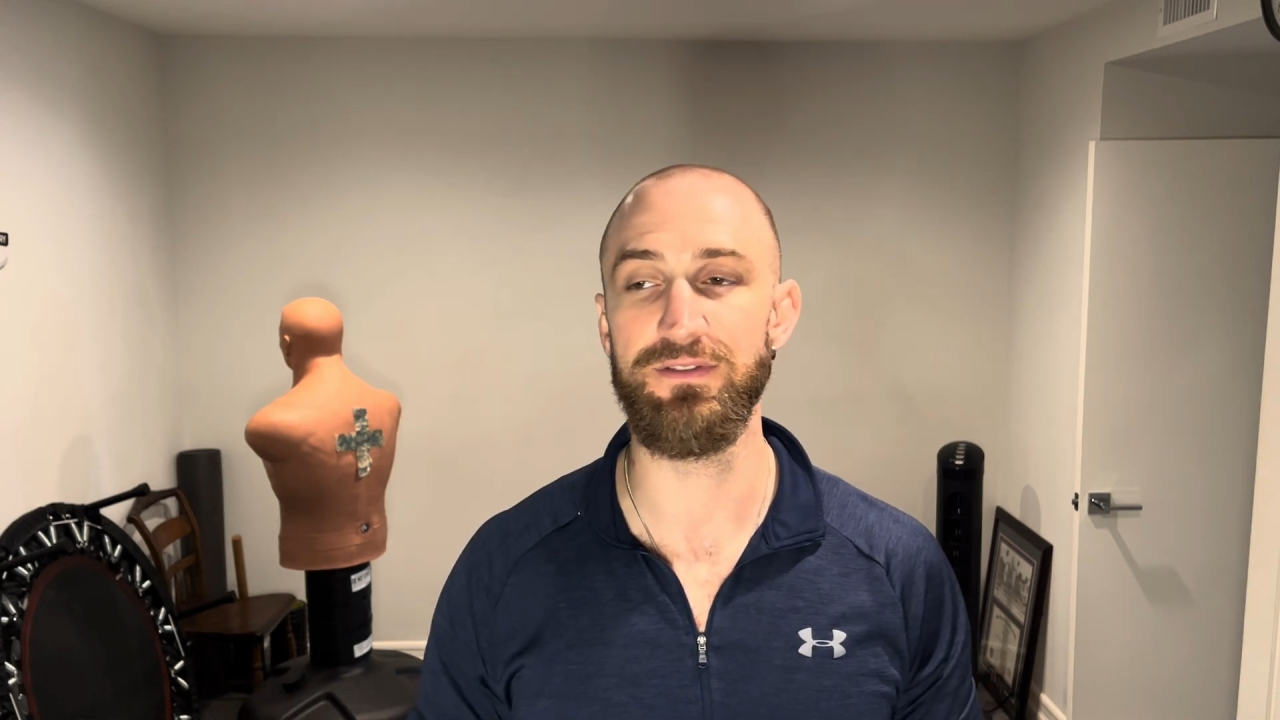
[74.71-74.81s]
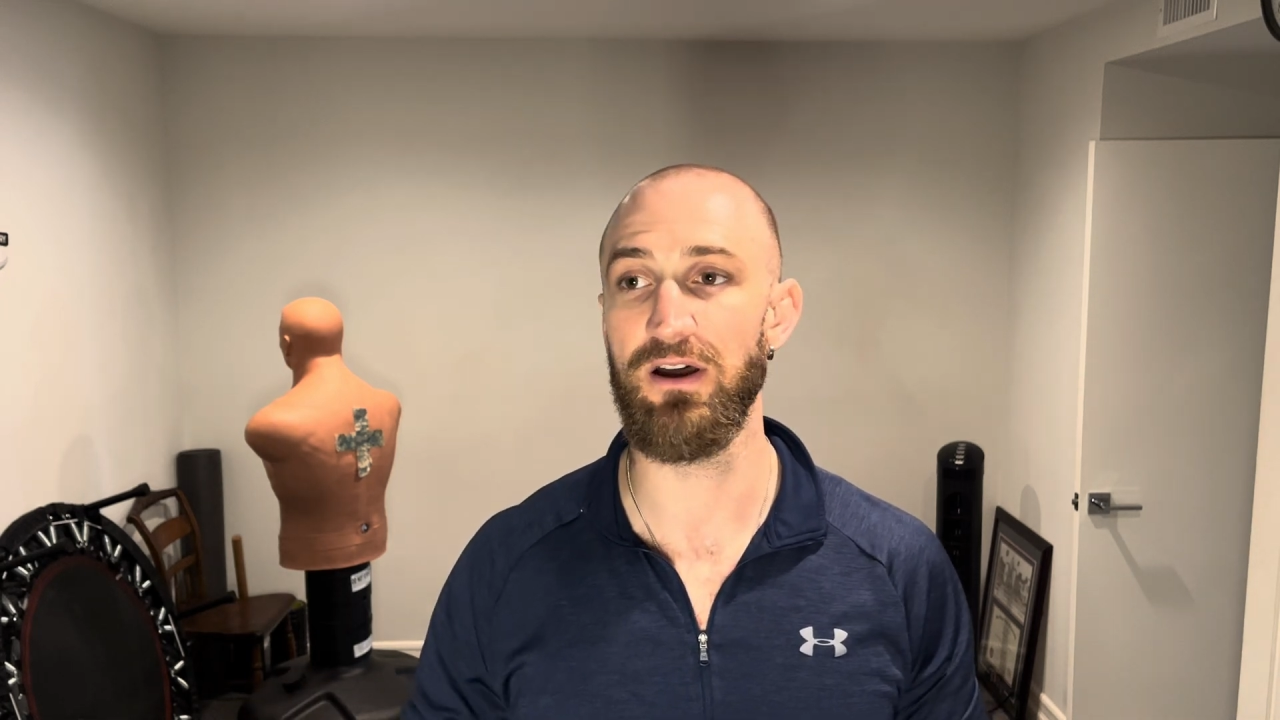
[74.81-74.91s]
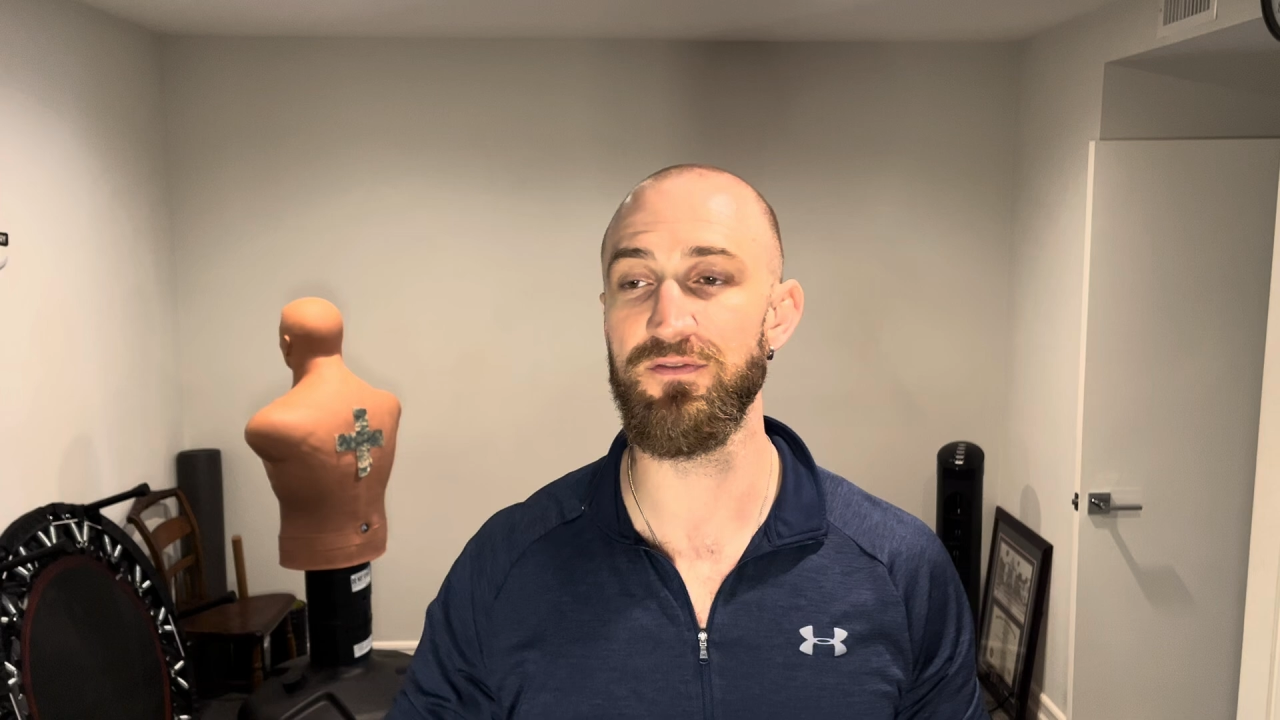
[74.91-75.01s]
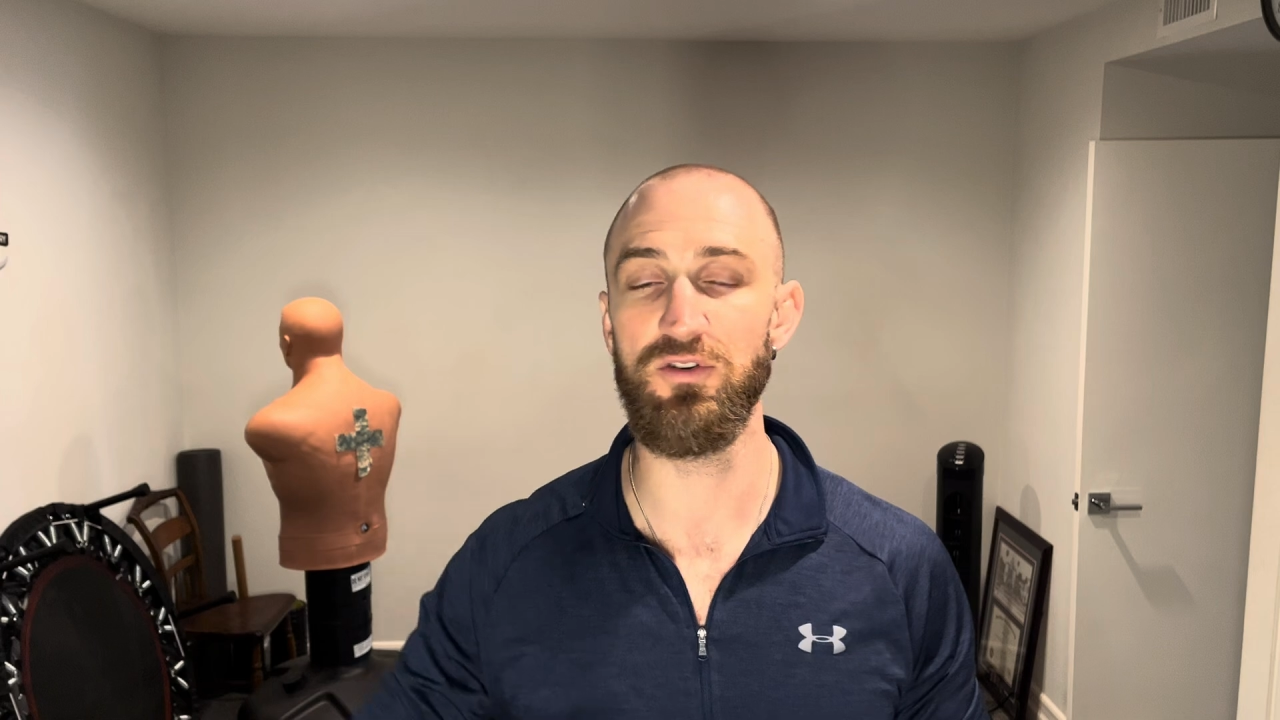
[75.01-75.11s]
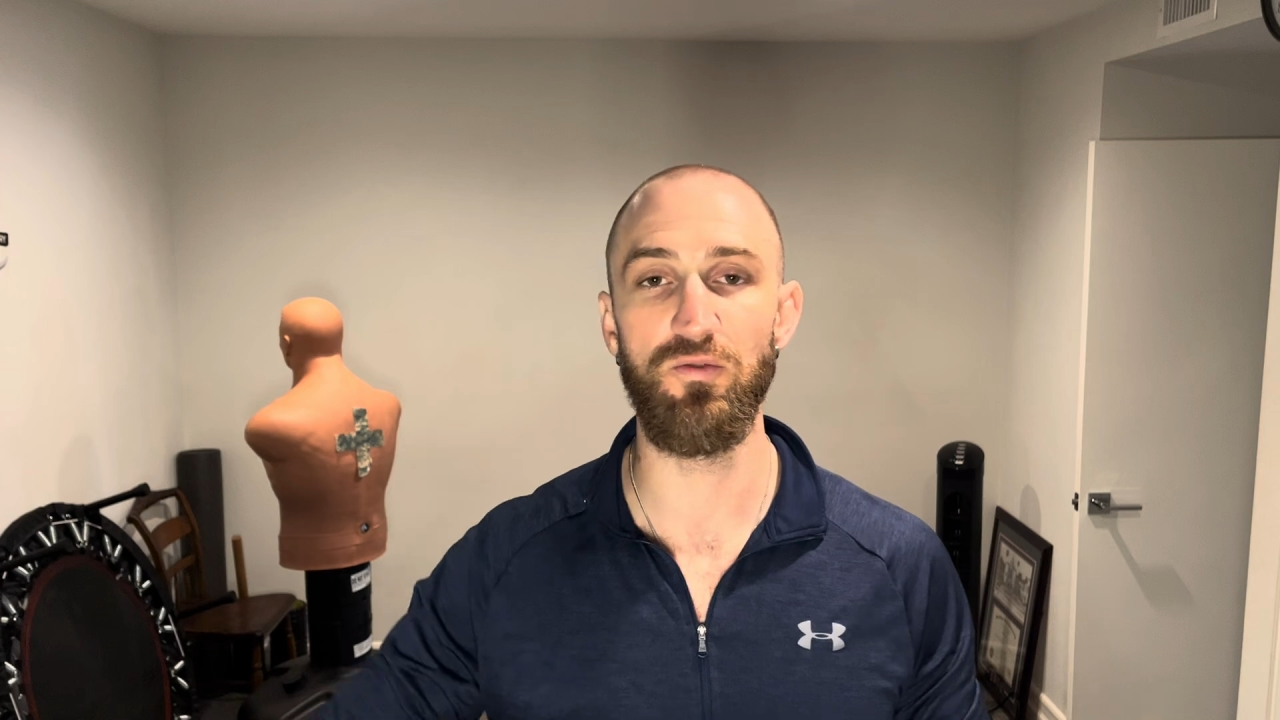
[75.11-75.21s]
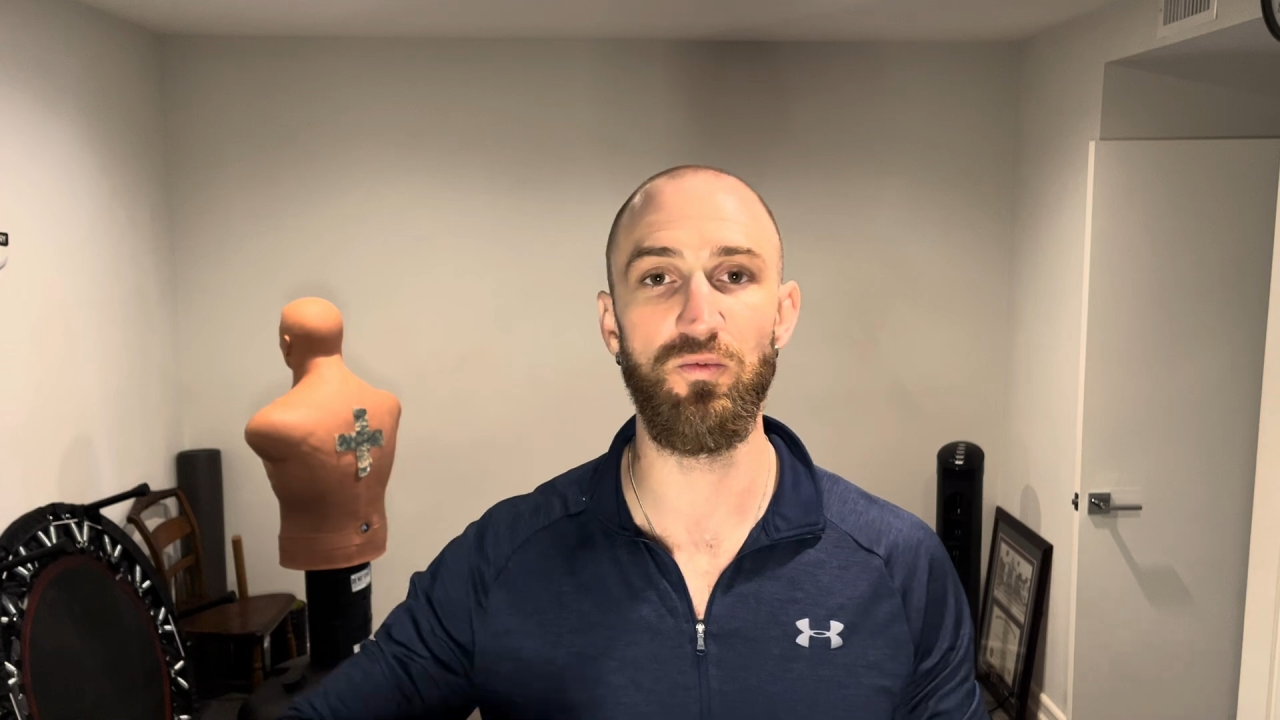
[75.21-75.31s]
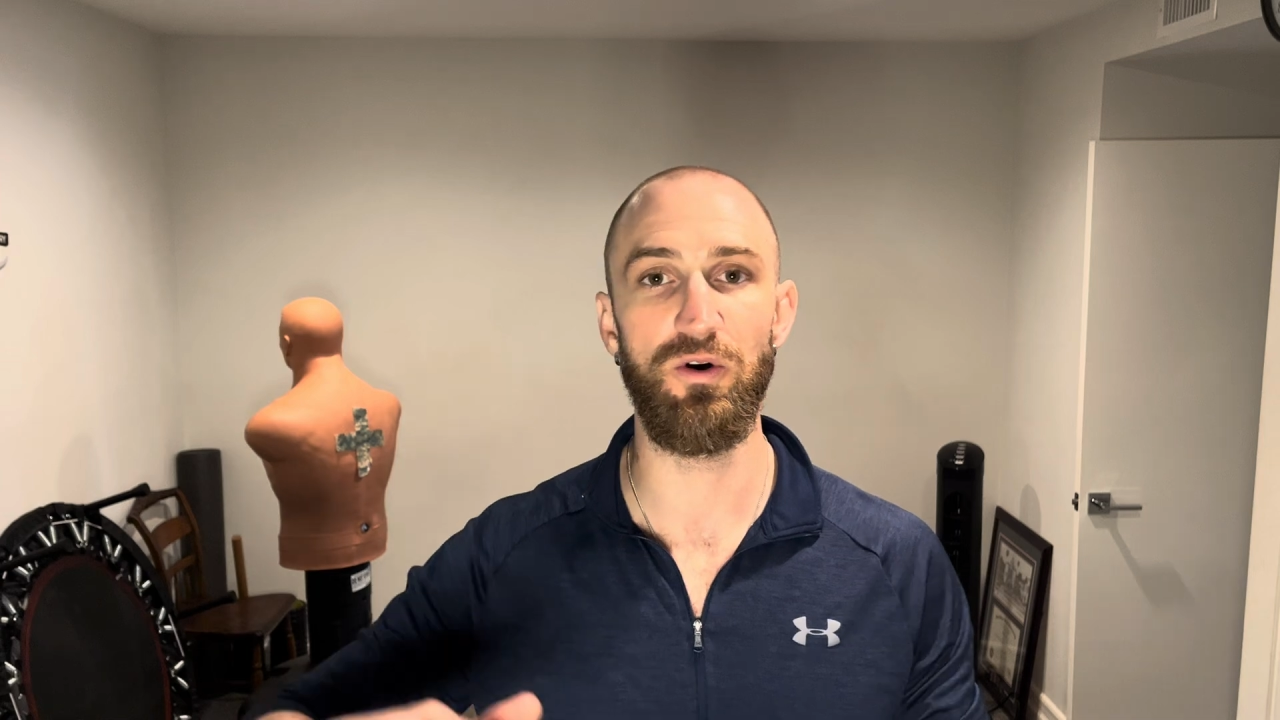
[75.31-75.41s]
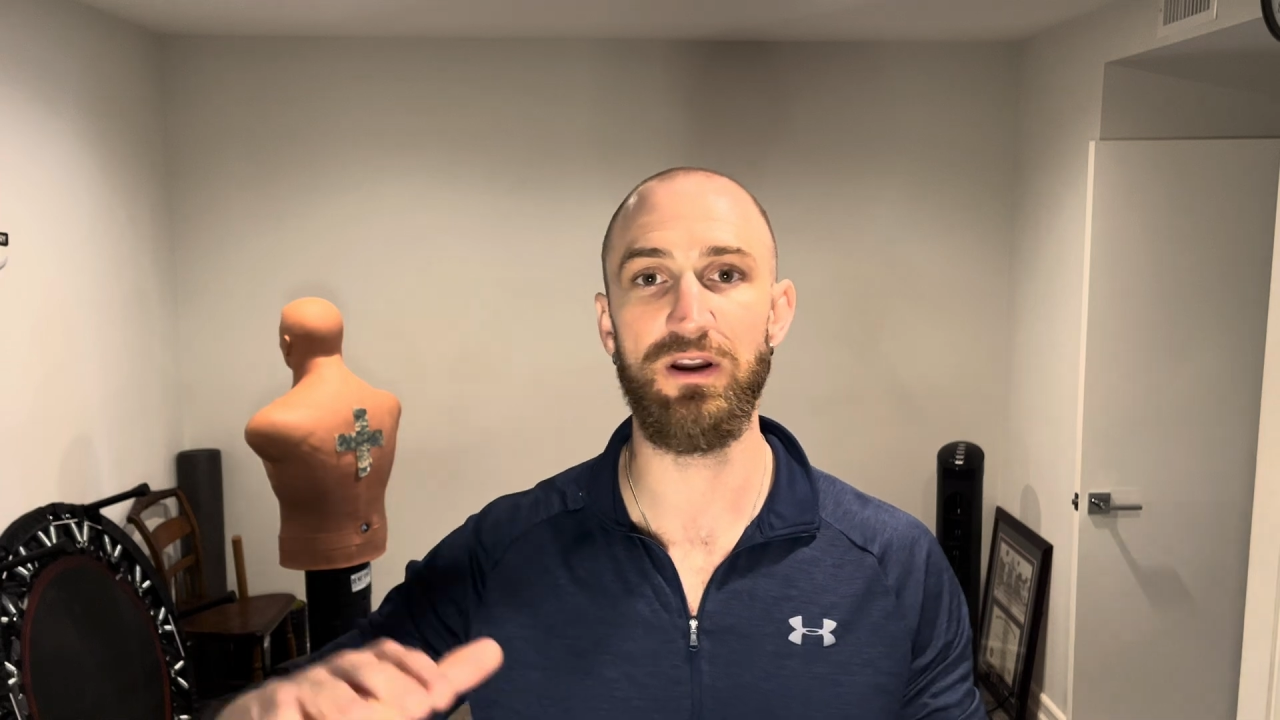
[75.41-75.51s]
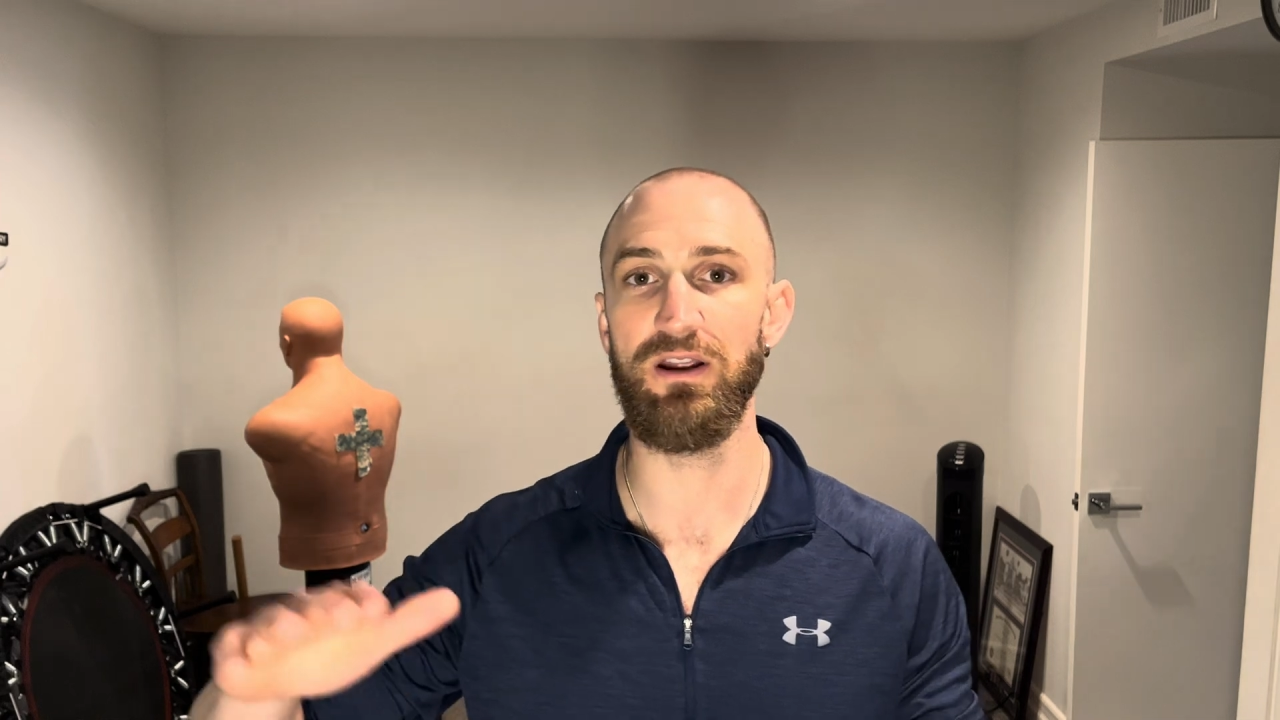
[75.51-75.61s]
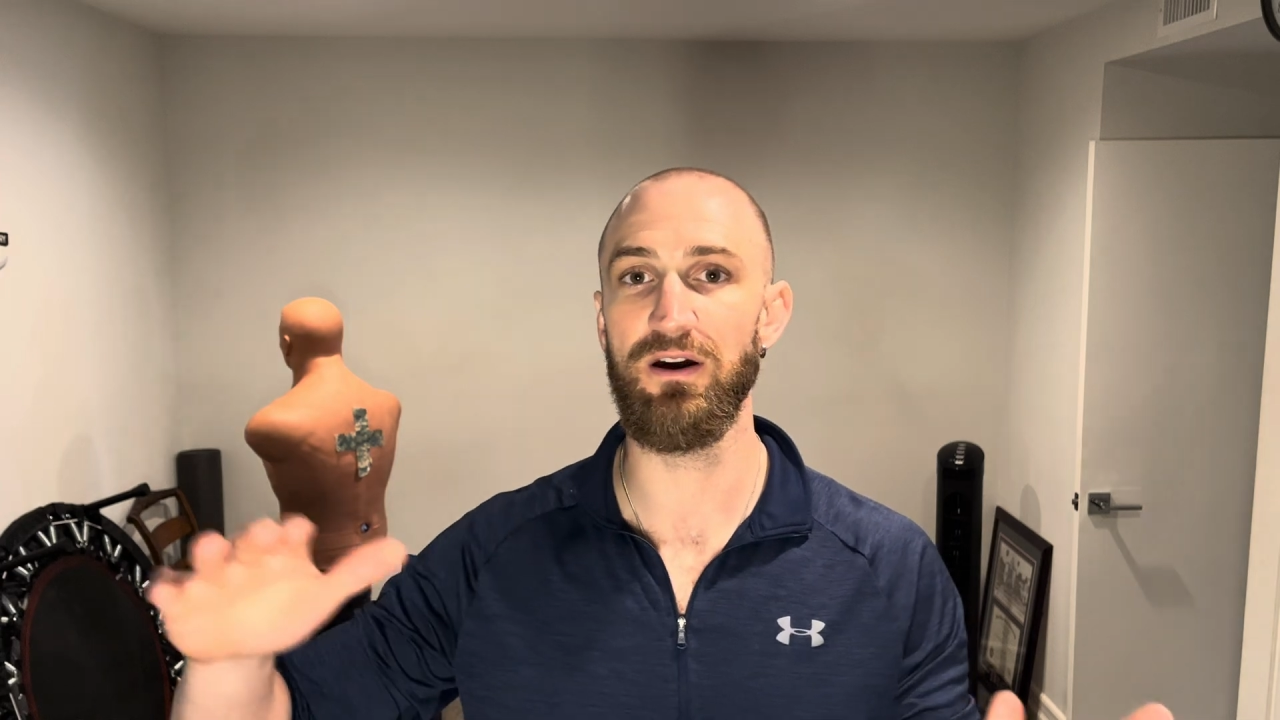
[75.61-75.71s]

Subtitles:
Now, if you're working